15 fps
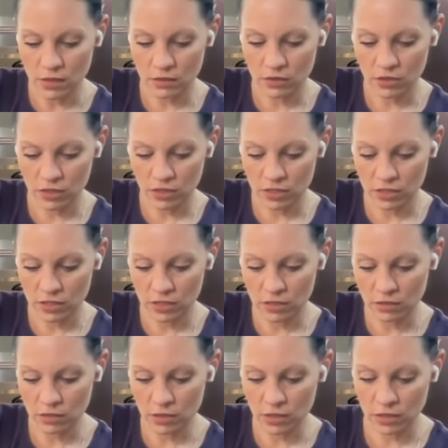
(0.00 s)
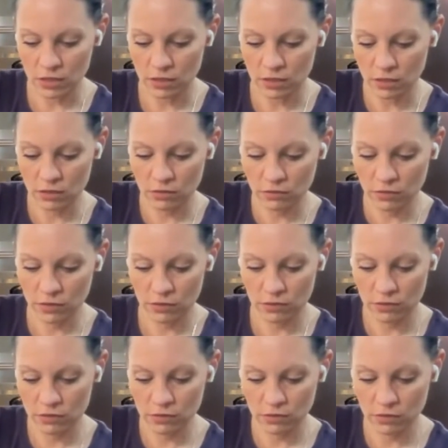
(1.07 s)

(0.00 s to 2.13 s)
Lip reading: I'll just continue to cut this through.